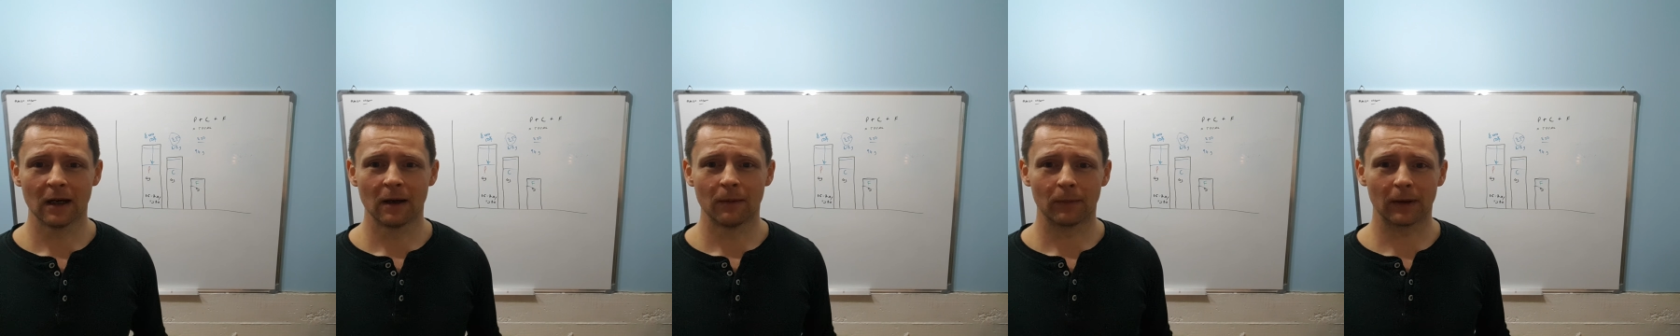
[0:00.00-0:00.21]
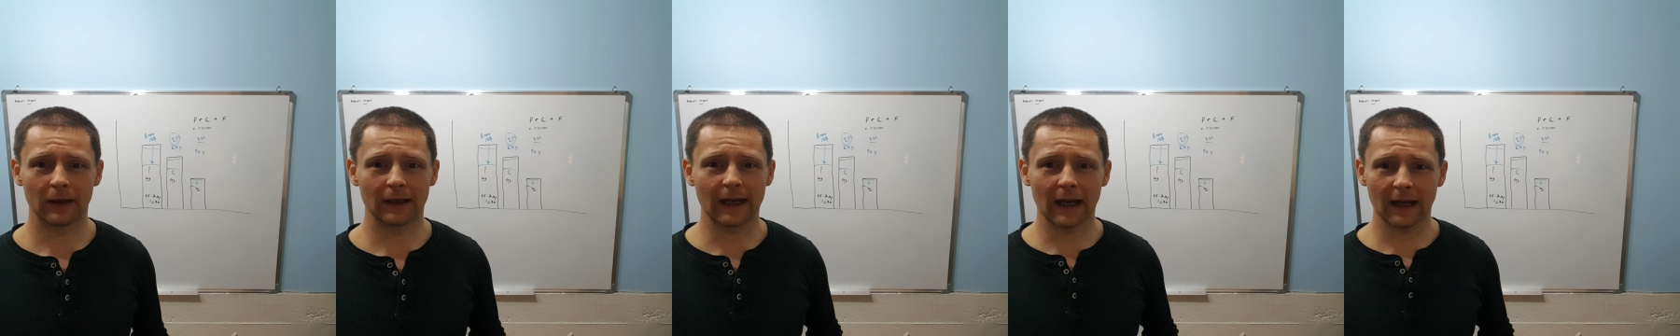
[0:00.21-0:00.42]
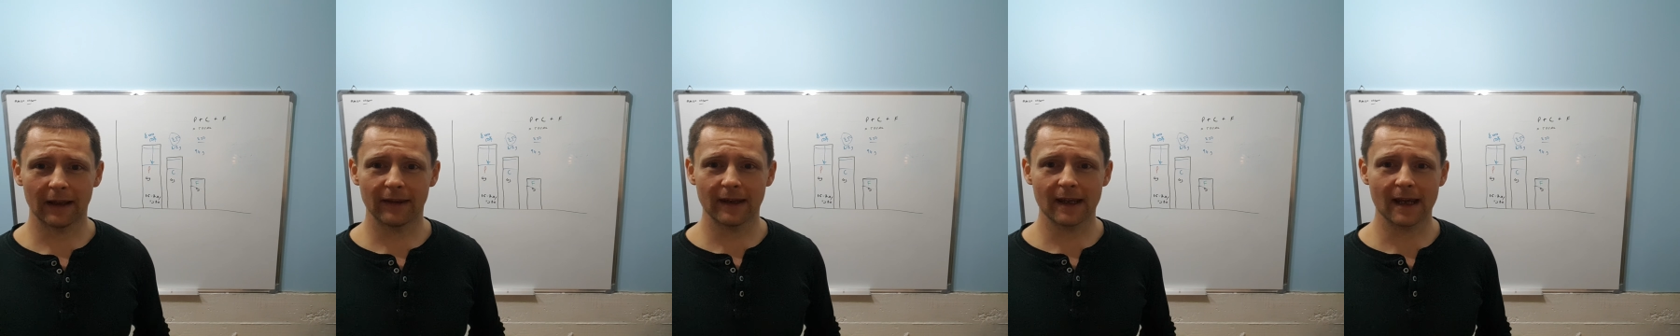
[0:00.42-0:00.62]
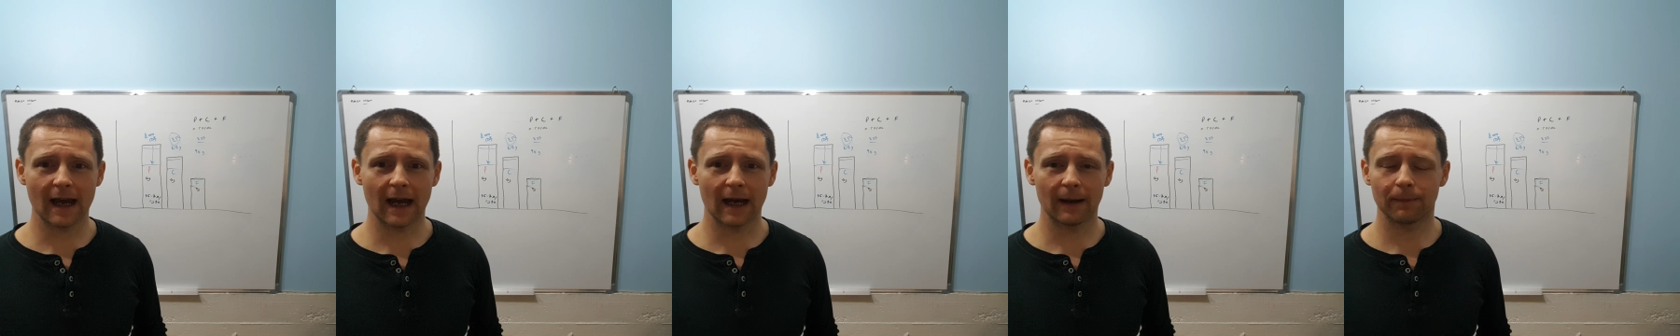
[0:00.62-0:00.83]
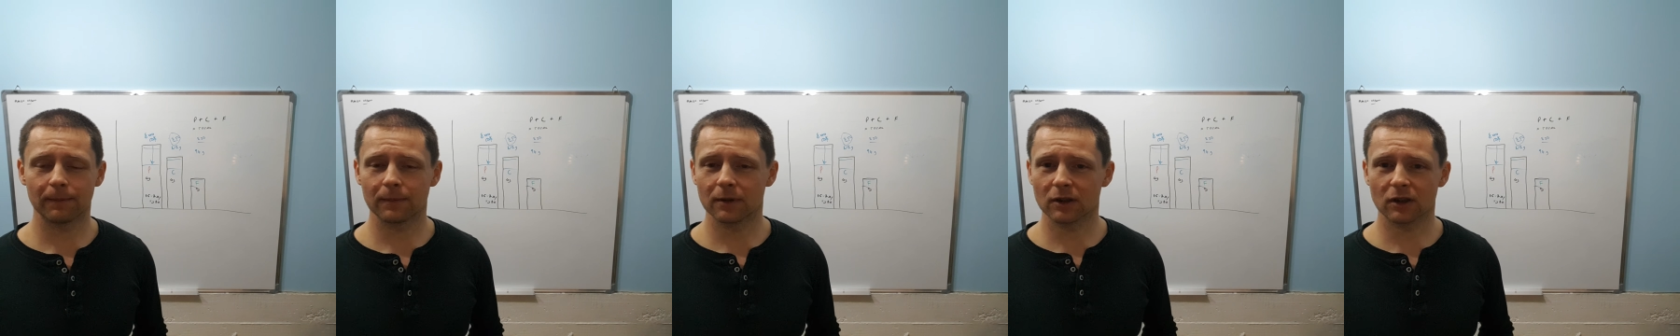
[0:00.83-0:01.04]
but get the
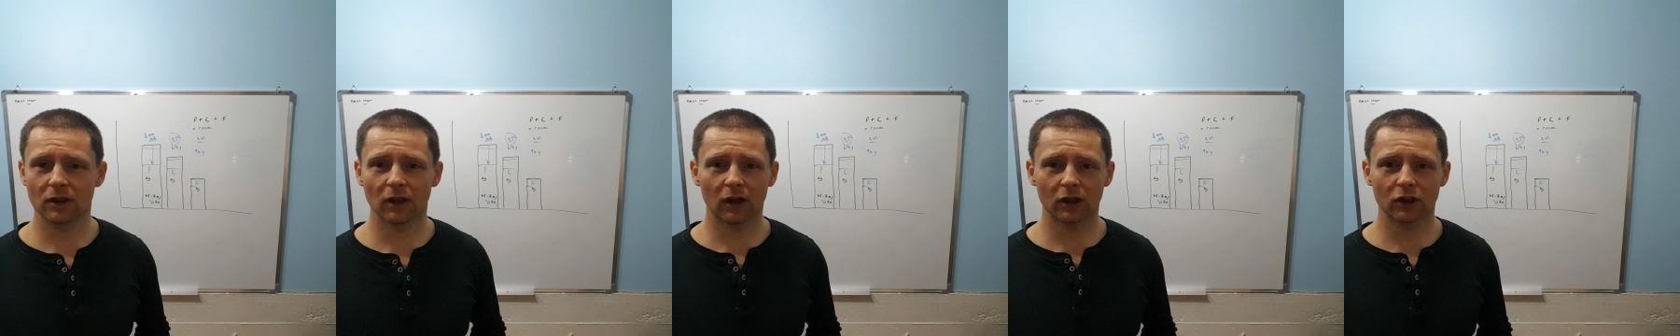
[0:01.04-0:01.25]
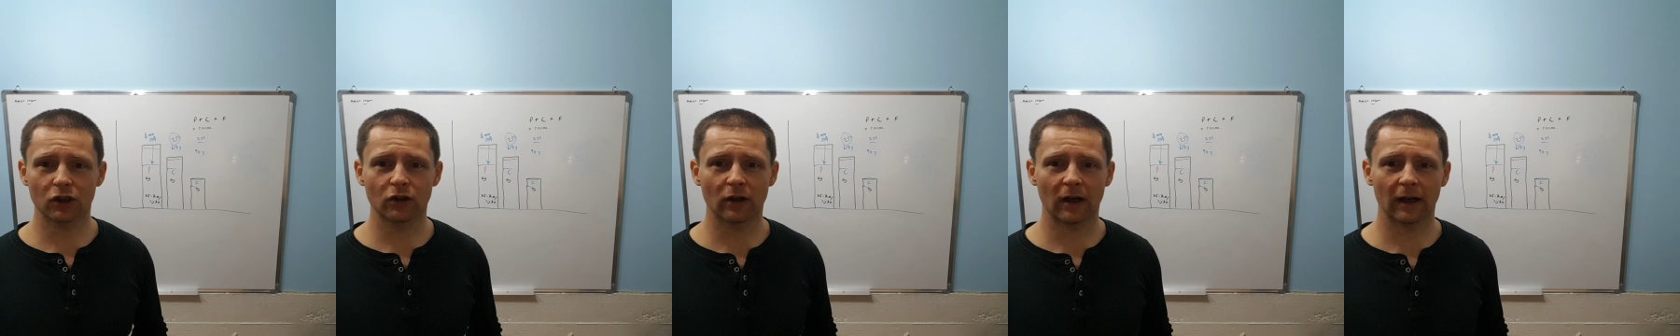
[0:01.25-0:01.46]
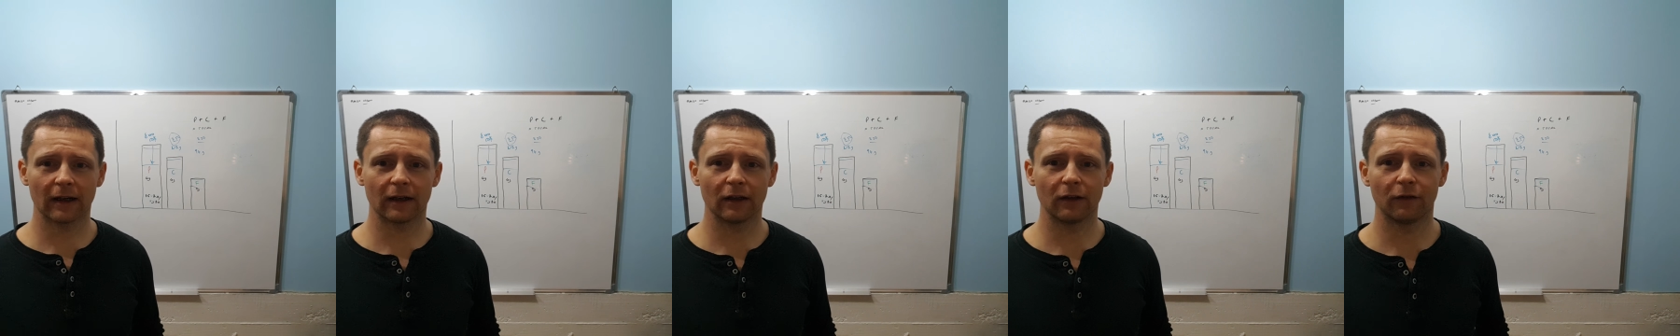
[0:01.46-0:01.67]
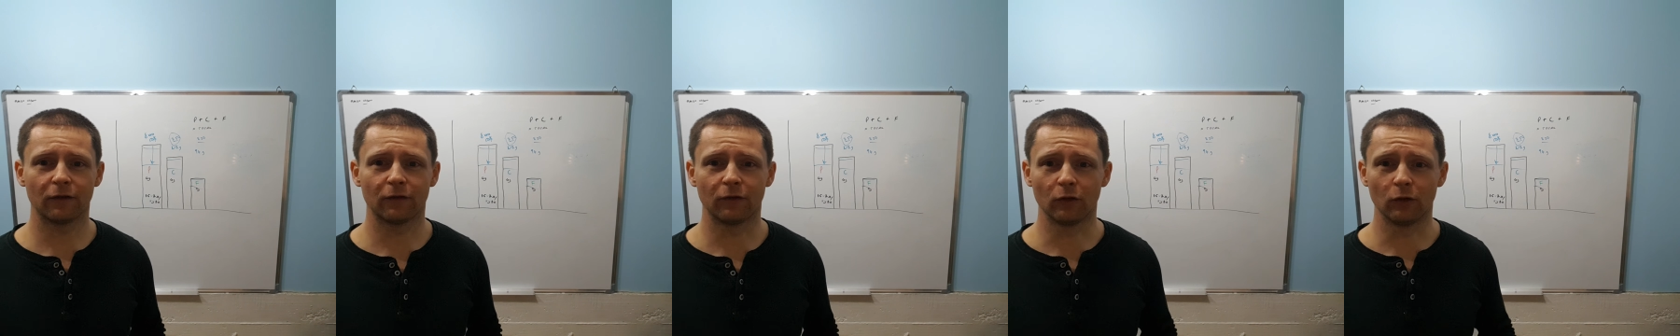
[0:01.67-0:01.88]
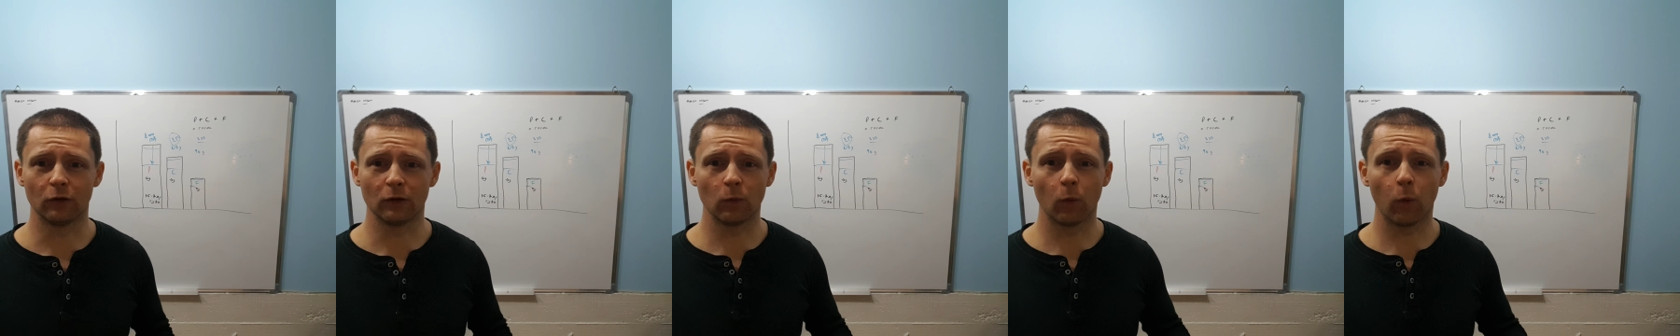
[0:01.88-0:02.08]
app, start tracking your
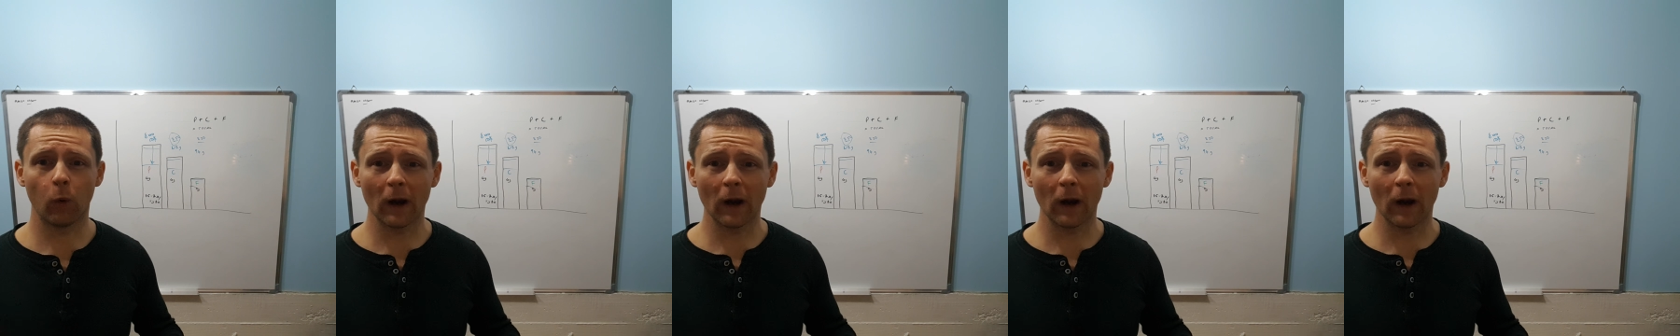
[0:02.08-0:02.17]
food,